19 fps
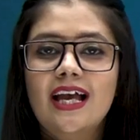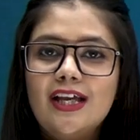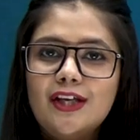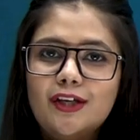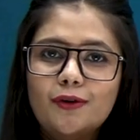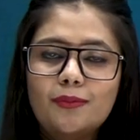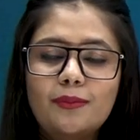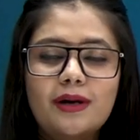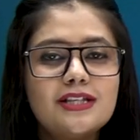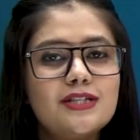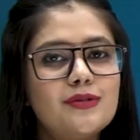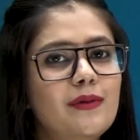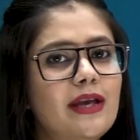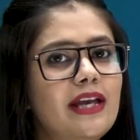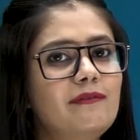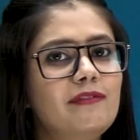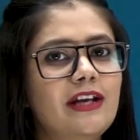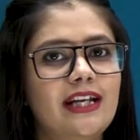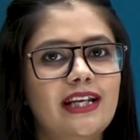You must
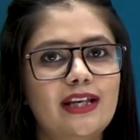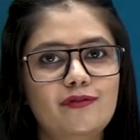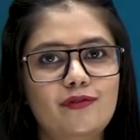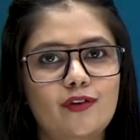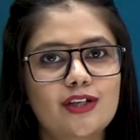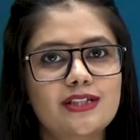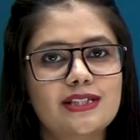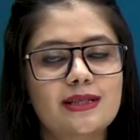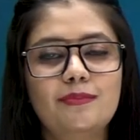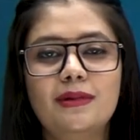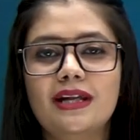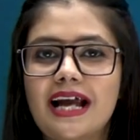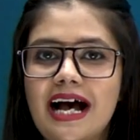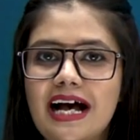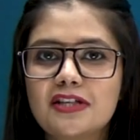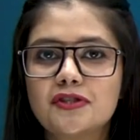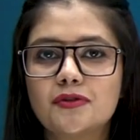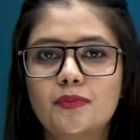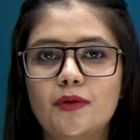be waiting for some
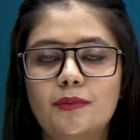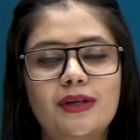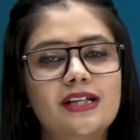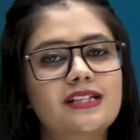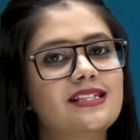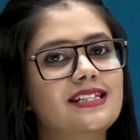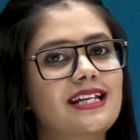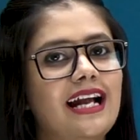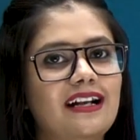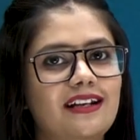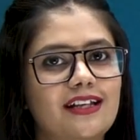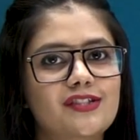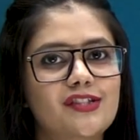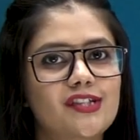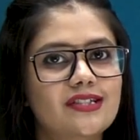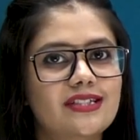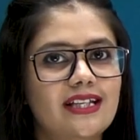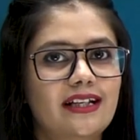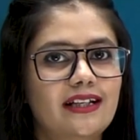last moment
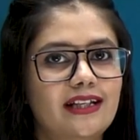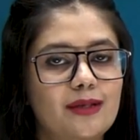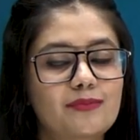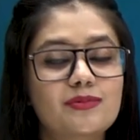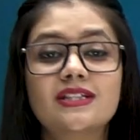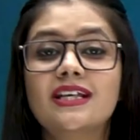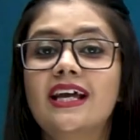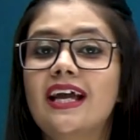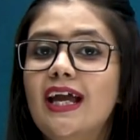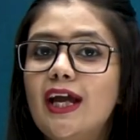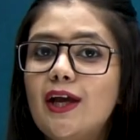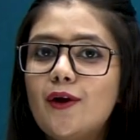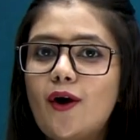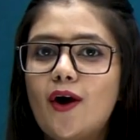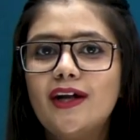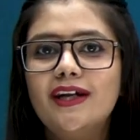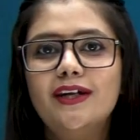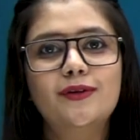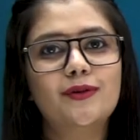strategies and tips in
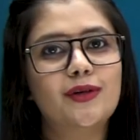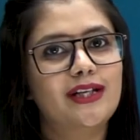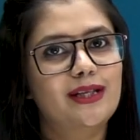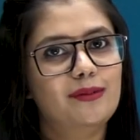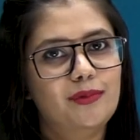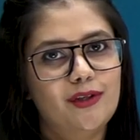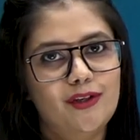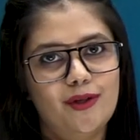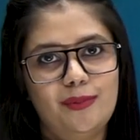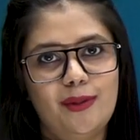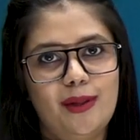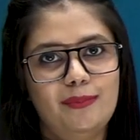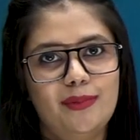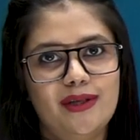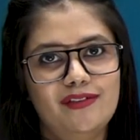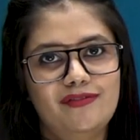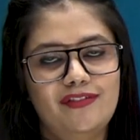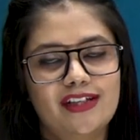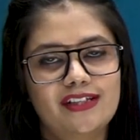order to attempt your
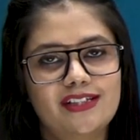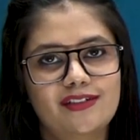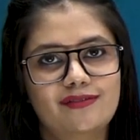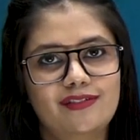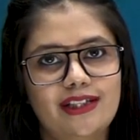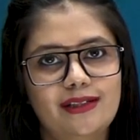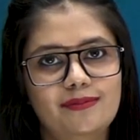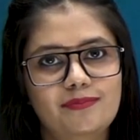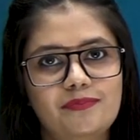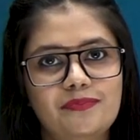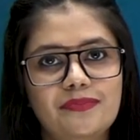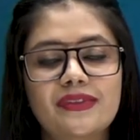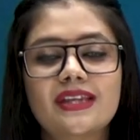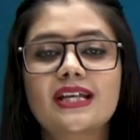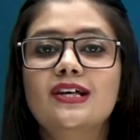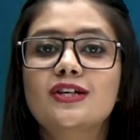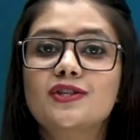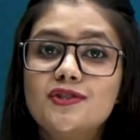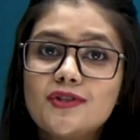paper effectively.
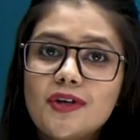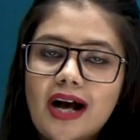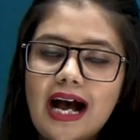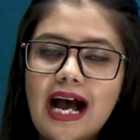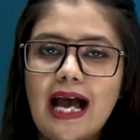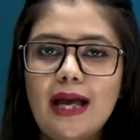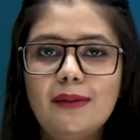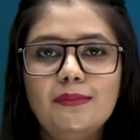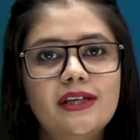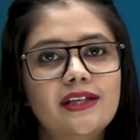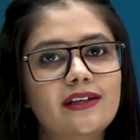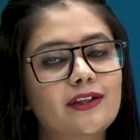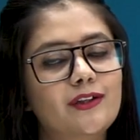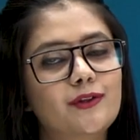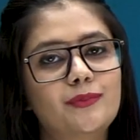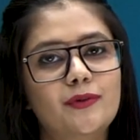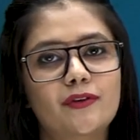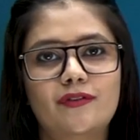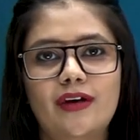So I am here
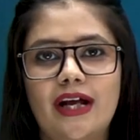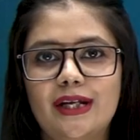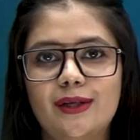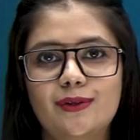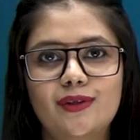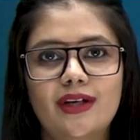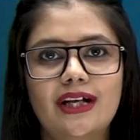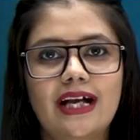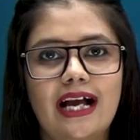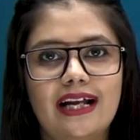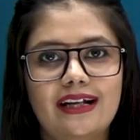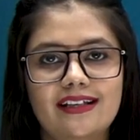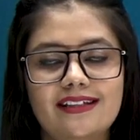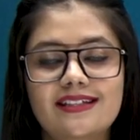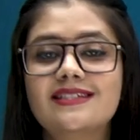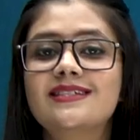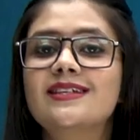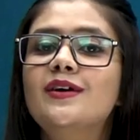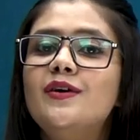to provide you the
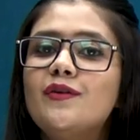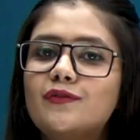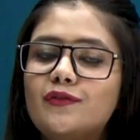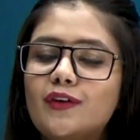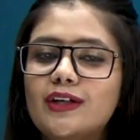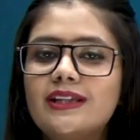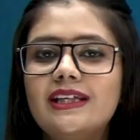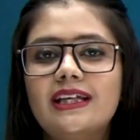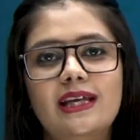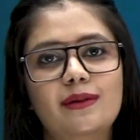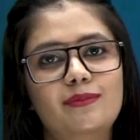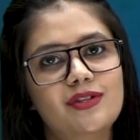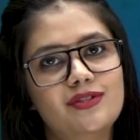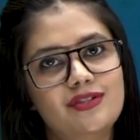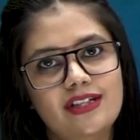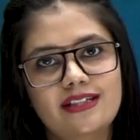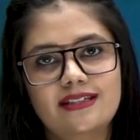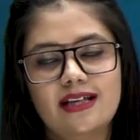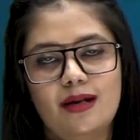guidance for the
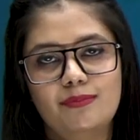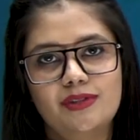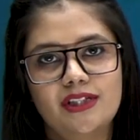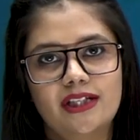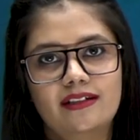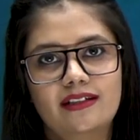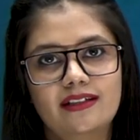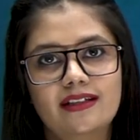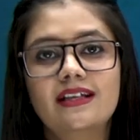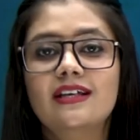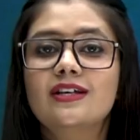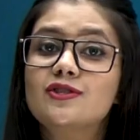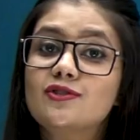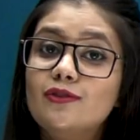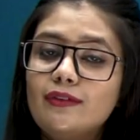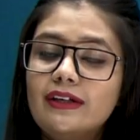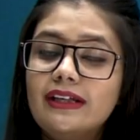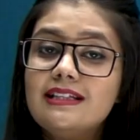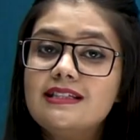chemistry subject.
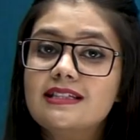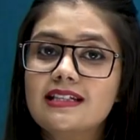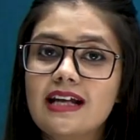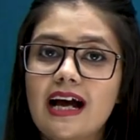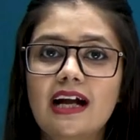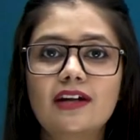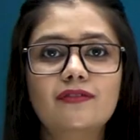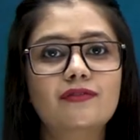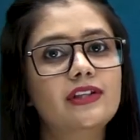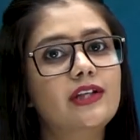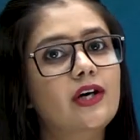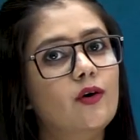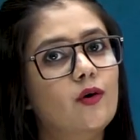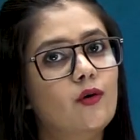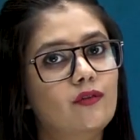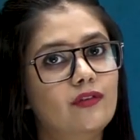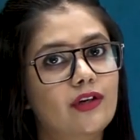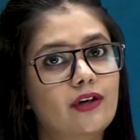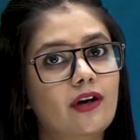So we will start with the
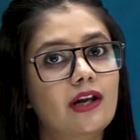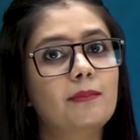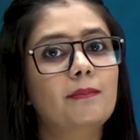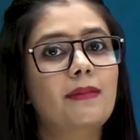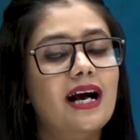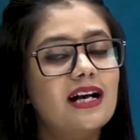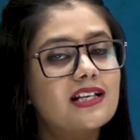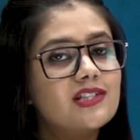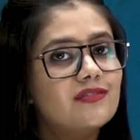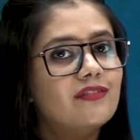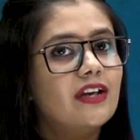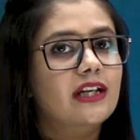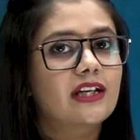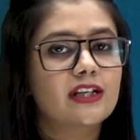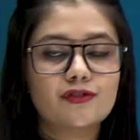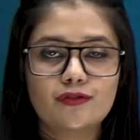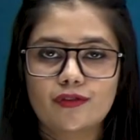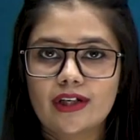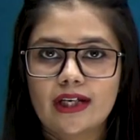overall marks
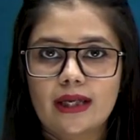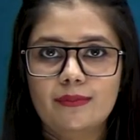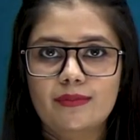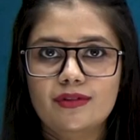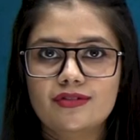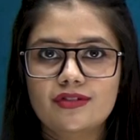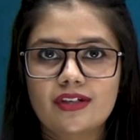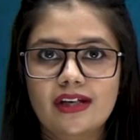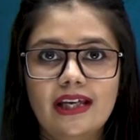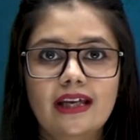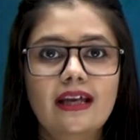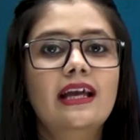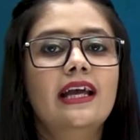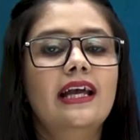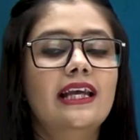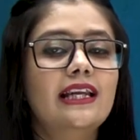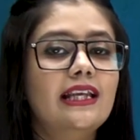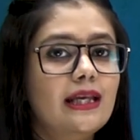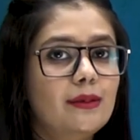weightage for chemistry.
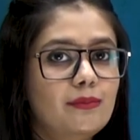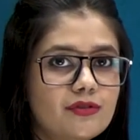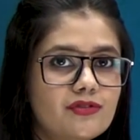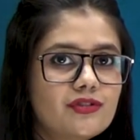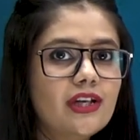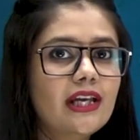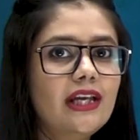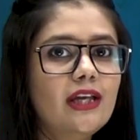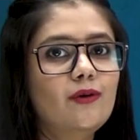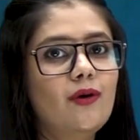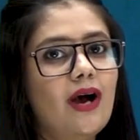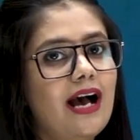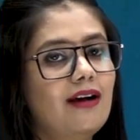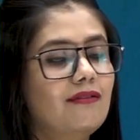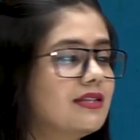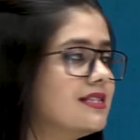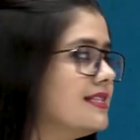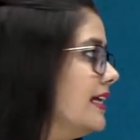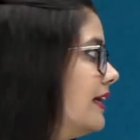In chemistry, you
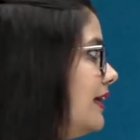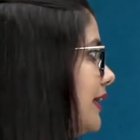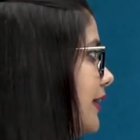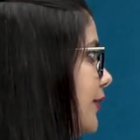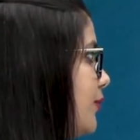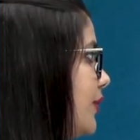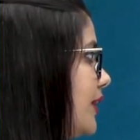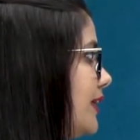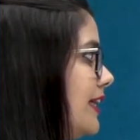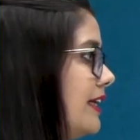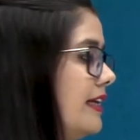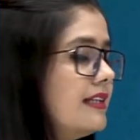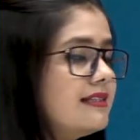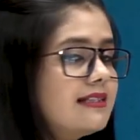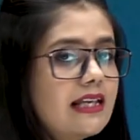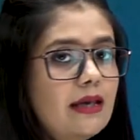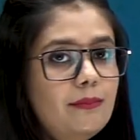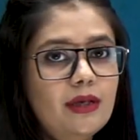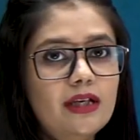have a single unit, that
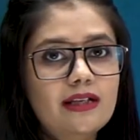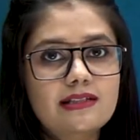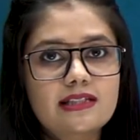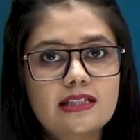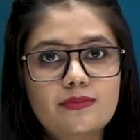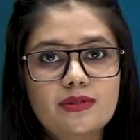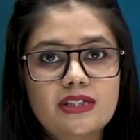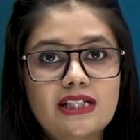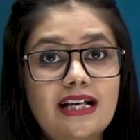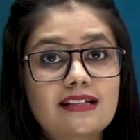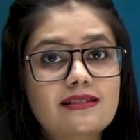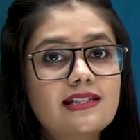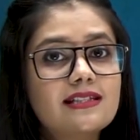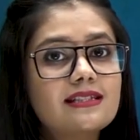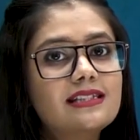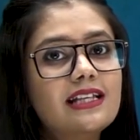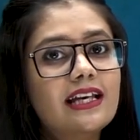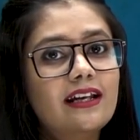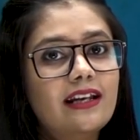is chemical
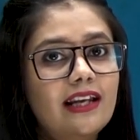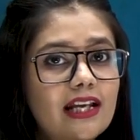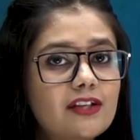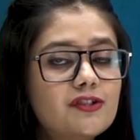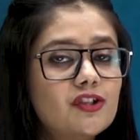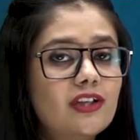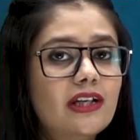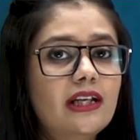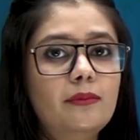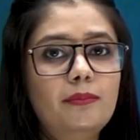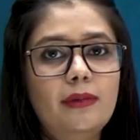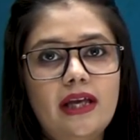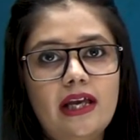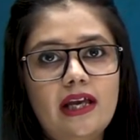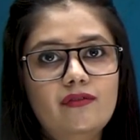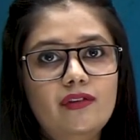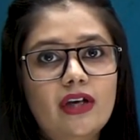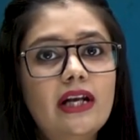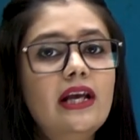substances, their nature and
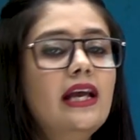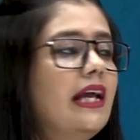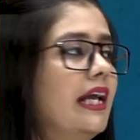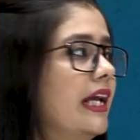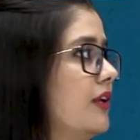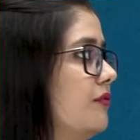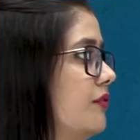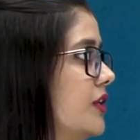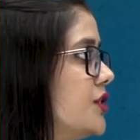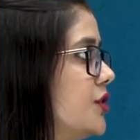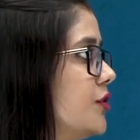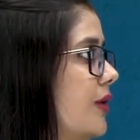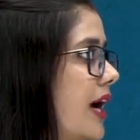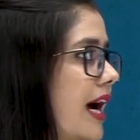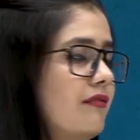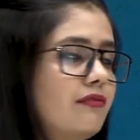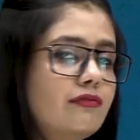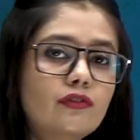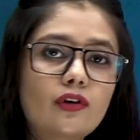behavior, in which you
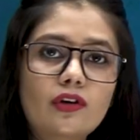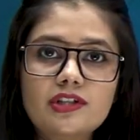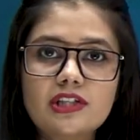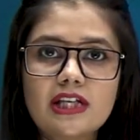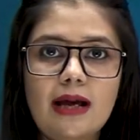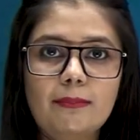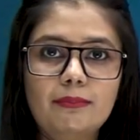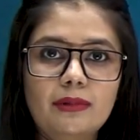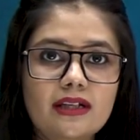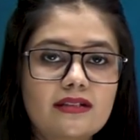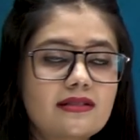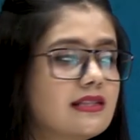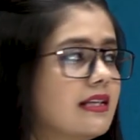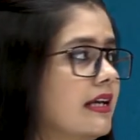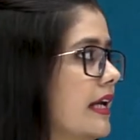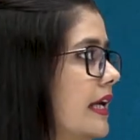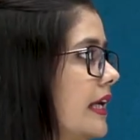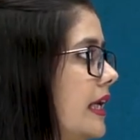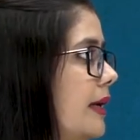have four chapters:
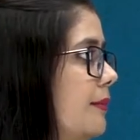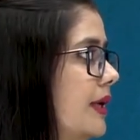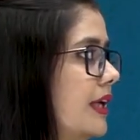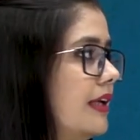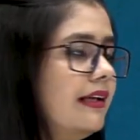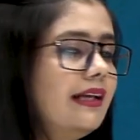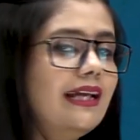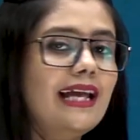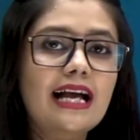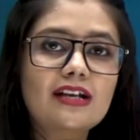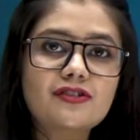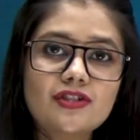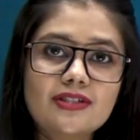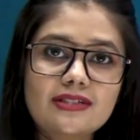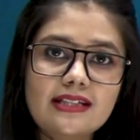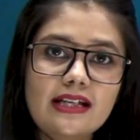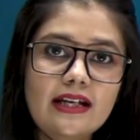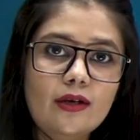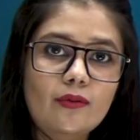chemical
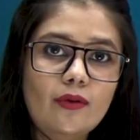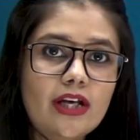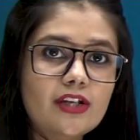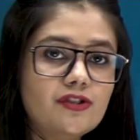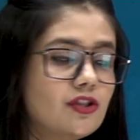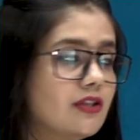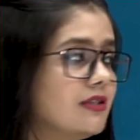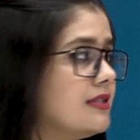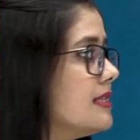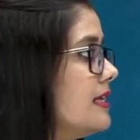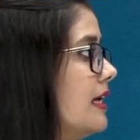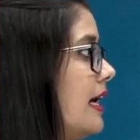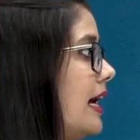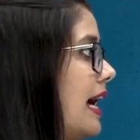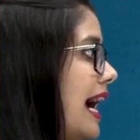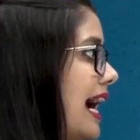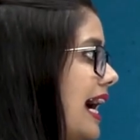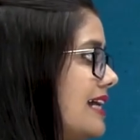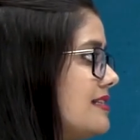reactions and equations,
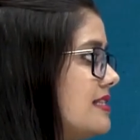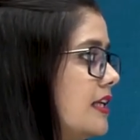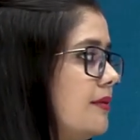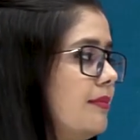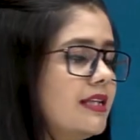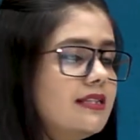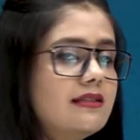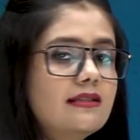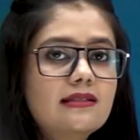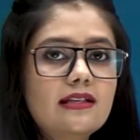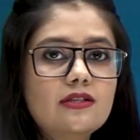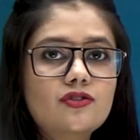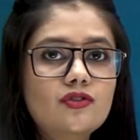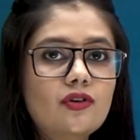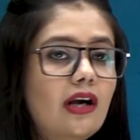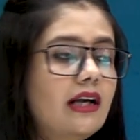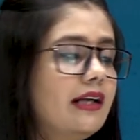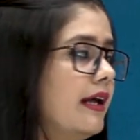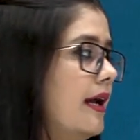acid, bases and
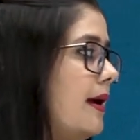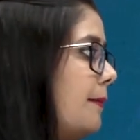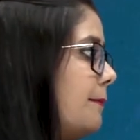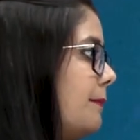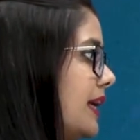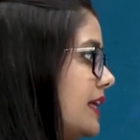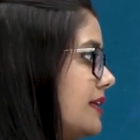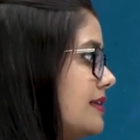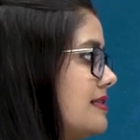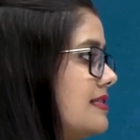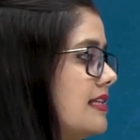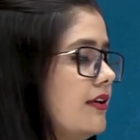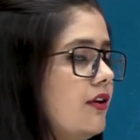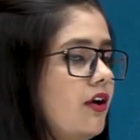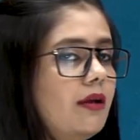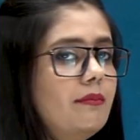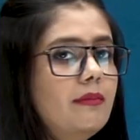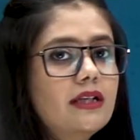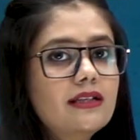salt, metals and
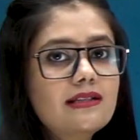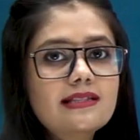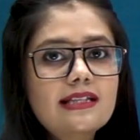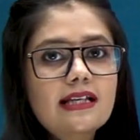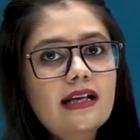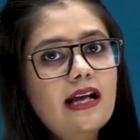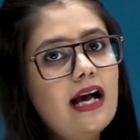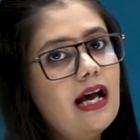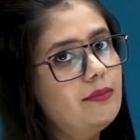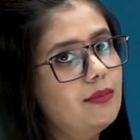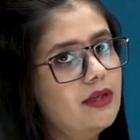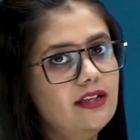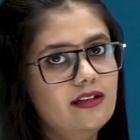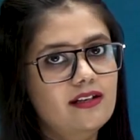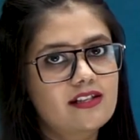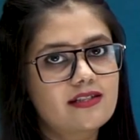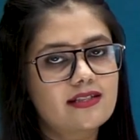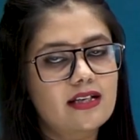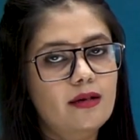nonmetals, and carbon
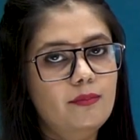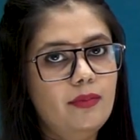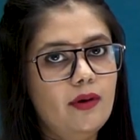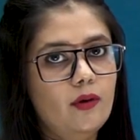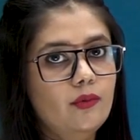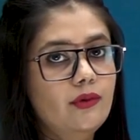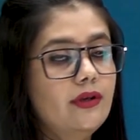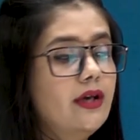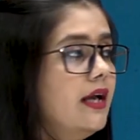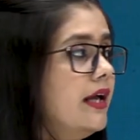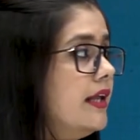and its compound.